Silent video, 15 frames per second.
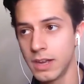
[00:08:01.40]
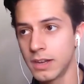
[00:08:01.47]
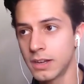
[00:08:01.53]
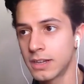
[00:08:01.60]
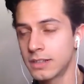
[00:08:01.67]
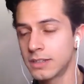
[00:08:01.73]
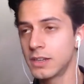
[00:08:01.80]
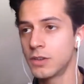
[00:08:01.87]

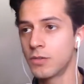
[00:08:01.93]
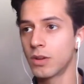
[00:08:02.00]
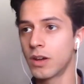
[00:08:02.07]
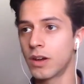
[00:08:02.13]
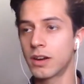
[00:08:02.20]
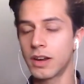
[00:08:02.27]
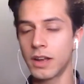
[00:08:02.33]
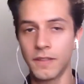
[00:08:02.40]
continuing
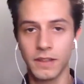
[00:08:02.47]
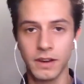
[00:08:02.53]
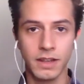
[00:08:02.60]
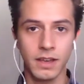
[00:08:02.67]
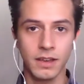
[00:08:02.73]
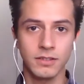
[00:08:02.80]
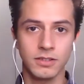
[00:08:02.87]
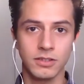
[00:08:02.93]
on, and then
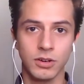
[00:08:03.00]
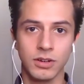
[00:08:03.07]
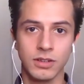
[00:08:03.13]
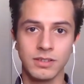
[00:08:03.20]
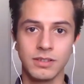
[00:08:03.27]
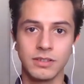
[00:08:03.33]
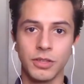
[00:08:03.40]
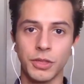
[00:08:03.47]
again starting
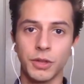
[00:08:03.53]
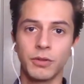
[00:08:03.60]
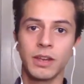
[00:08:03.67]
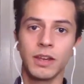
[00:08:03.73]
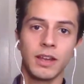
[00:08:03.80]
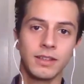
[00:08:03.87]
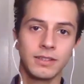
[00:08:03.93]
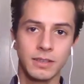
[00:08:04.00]
season
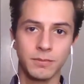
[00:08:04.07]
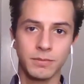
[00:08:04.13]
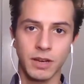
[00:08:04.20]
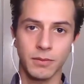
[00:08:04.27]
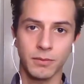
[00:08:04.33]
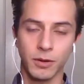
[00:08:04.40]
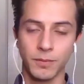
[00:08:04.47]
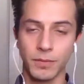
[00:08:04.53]
3 in
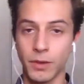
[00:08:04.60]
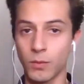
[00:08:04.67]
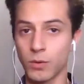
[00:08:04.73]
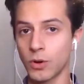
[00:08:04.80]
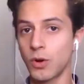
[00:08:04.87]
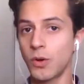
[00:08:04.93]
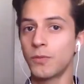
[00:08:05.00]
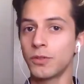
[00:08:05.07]
September, where
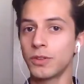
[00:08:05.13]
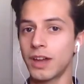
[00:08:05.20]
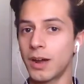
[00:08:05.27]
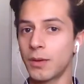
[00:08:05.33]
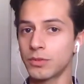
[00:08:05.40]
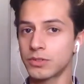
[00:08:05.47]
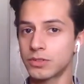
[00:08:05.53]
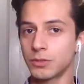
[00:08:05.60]
hopefully I
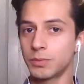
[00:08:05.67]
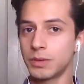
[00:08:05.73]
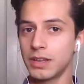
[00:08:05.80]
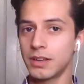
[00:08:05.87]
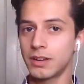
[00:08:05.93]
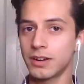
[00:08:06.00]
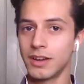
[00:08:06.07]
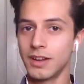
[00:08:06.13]
will still be
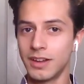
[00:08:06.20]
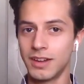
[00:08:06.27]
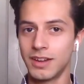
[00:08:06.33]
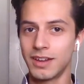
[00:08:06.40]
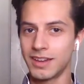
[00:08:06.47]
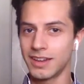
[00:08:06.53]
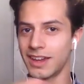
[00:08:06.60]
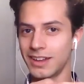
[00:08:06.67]
here
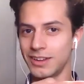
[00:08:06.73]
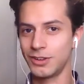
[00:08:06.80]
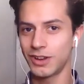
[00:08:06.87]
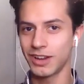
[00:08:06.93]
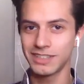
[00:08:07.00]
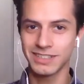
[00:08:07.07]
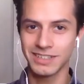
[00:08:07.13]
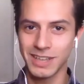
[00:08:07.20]
and you
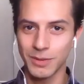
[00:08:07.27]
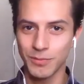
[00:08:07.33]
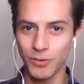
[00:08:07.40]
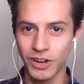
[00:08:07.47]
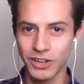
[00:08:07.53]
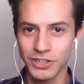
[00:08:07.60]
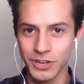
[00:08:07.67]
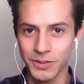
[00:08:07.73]
guys can keep
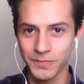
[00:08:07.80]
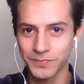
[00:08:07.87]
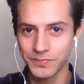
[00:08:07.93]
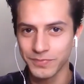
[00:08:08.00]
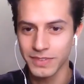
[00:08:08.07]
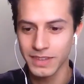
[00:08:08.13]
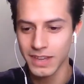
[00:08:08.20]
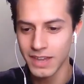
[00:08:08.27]
watching.
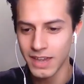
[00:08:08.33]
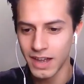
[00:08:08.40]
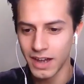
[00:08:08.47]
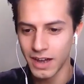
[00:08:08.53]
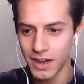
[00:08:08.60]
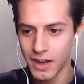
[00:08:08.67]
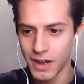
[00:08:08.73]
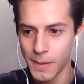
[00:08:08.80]

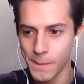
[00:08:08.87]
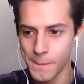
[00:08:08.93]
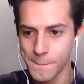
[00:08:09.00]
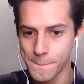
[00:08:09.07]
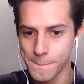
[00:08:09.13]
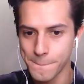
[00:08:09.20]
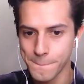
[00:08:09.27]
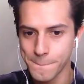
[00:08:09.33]

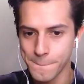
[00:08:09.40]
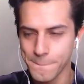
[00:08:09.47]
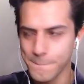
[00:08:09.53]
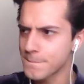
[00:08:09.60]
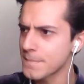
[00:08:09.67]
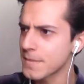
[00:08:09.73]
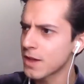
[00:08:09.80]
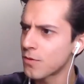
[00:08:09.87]

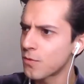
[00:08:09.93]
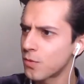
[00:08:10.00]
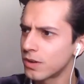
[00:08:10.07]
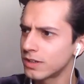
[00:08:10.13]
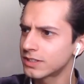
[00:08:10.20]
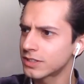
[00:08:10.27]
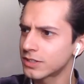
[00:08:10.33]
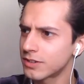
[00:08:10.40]

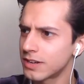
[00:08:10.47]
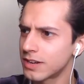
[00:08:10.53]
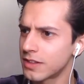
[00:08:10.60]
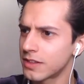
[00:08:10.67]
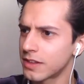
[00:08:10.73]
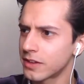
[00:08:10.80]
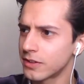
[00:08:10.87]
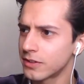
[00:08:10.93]
Was there
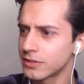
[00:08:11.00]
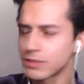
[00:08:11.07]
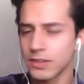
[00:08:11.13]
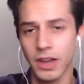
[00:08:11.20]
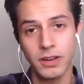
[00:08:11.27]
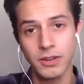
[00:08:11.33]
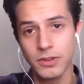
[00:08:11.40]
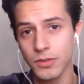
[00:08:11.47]
anything else?
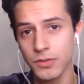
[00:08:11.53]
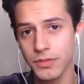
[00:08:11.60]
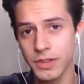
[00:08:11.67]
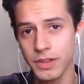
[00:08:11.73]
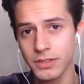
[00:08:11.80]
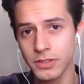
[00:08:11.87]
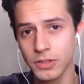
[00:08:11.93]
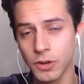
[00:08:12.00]
I don't
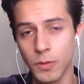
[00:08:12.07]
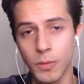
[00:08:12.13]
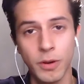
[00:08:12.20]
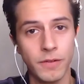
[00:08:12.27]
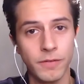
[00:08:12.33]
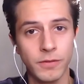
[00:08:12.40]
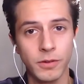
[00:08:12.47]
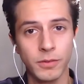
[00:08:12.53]
think so,
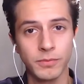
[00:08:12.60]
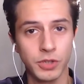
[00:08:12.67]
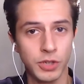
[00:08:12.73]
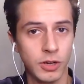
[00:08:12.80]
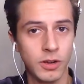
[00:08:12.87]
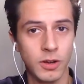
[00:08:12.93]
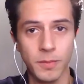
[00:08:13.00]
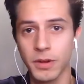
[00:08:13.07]
apart from
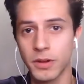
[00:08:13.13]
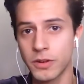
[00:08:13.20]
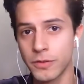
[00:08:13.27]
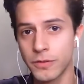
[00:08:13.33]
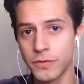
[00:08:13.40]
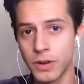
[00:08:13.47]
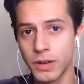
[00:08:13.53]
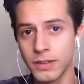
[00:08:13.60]
check up on your
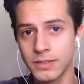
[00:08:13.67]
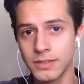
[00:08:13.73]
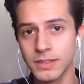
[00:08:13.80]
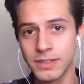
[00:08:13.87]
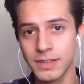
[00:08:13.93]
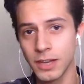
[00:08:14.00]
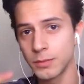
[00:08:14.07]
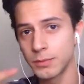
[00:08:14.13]
friends.
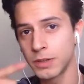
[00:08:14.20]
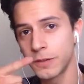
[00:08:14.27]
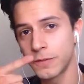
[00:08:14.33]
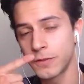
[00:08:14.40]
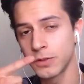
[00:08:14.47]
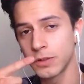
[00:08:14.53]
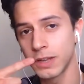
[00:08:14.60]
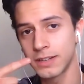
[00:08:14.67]
Tell me if
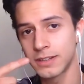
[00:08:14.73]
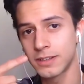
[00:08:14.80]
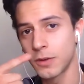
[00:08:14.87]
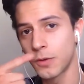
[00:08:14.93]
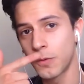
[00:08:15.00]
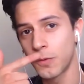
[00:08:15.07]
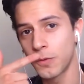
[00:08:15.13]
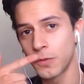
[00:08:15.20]
you liked
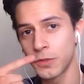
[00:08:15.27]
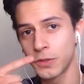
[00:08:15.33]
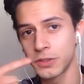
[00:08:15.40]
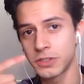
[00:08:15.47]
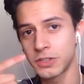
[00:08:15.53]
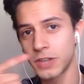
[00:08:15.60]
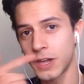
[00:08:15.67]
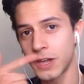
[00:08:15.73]
the
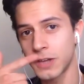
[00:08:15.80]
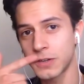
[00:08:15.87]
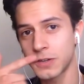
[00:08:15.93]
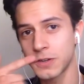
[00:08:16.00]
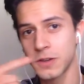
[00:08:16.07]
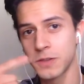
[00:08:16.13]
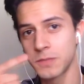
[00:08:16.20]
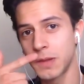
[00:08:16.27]
stash.
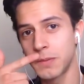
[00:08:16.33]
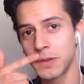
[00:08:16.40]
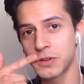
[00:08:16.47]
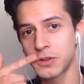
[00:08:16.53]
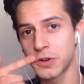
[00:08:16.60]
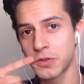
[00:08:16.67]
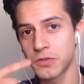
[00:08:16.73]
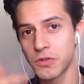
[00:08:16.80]
Maybe I
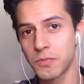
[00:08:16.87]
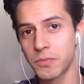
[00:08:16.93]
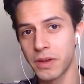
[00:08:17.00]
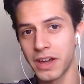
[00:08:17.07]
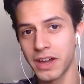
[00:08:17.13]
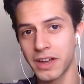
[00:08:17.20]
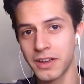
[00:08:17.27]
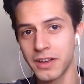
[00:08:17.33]
should grow it
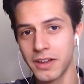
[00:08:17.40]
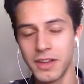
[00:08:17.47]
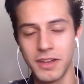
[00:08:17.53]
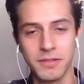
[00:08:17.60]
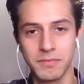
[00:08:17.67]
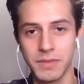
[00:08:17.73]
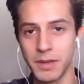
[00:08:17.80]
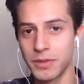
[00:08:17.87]
back.
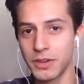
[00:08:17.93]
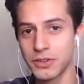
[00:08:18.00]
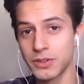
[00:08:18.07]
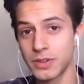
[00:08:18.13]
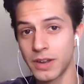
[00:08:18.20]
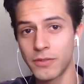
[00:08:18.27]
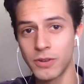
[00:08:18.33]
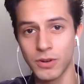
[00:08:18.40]
Maybe I should
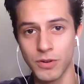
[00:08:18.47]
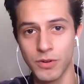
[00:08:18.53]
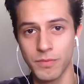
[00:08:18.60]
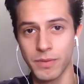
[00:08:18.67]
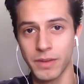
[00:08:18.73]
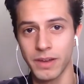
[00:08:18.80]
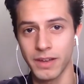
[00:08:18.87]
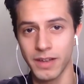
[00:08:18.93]
never grow it
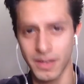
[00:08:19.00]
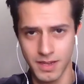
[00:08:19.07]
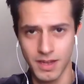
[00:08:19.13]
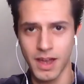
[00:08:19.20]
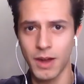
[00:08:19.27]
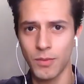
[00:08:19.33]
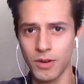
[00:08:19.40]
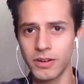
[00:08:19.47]
back.
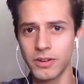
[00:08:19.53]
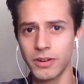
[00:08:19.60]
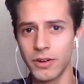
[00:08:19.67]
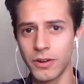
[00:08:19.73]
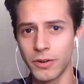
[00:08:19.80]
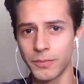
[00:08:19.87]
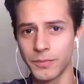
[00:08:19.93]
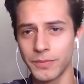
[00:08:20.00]
I want to
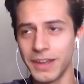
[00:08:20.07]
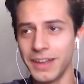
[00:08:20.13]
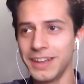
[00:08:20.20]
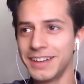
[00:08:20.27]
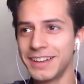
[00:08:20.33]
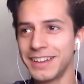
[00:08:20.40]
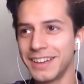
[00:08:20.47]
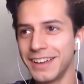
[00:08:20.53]
know.
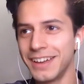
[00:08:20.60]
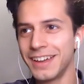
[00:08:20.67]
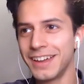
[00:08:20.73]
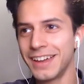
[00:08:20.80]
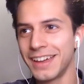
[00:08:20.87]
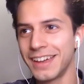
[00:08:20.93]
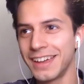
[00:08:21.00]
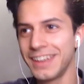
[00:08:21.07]

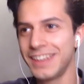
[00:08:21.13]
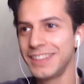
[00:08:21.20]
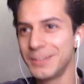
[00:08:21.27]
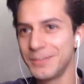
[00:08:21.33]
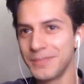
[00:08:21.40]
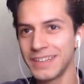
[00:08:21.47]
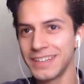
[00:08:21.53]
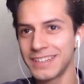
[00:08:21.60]
In the
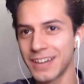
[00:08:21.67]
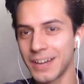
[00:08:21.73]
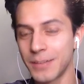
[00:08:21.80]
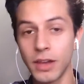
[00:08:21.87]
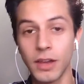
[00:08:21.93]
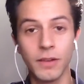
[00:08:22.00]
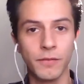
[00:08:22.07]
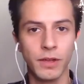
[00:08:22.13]
meantime,
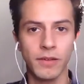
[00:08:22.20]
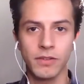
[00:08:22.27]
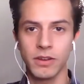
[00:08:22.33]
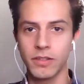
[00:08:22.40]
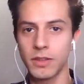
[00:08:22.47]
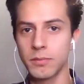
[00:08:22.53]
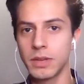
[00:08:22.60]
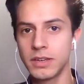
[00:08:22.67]
if you have
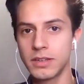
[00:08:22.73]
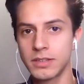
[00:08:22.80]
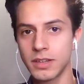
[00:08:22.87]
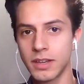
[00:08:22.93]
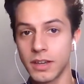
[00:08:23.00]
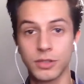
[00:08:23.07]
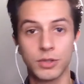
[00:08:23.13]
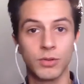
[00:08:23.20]
anything mean to
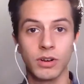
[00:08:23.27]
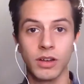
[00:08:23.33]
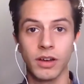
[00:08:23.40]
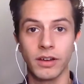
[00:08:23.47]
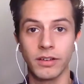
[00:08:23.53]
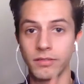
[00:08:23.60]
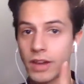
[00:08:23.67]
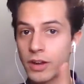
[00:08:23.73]
say, I swear to
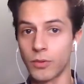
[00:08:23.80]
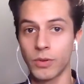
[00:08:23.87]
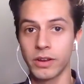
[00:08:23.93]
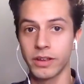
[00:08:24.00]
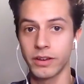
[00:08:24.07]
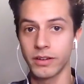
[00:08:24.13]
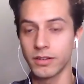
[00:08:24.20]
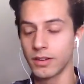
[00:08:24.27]
God, I don't want to
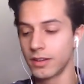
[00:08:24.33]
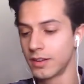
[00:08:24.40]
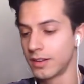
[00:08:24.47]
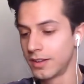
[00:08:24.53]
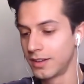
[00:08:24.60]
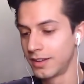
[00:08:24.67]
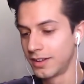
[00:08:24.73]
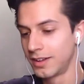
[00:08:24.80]
hear it.
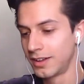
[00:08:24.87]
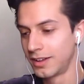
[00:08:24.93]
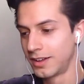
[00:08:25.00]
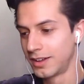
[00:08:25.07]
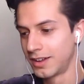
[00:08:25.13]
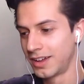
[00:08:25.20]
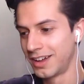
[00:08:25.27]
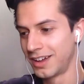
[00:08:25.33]

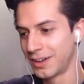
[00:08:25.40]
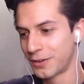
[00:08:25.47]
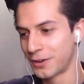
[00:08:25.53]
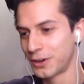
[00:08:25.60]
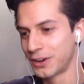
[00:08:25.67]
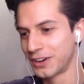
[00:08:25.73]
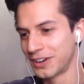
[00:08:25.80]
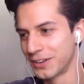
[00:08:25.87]
I've
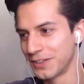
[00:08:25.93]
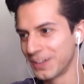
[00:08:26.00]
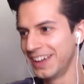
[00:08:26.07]
heard enough.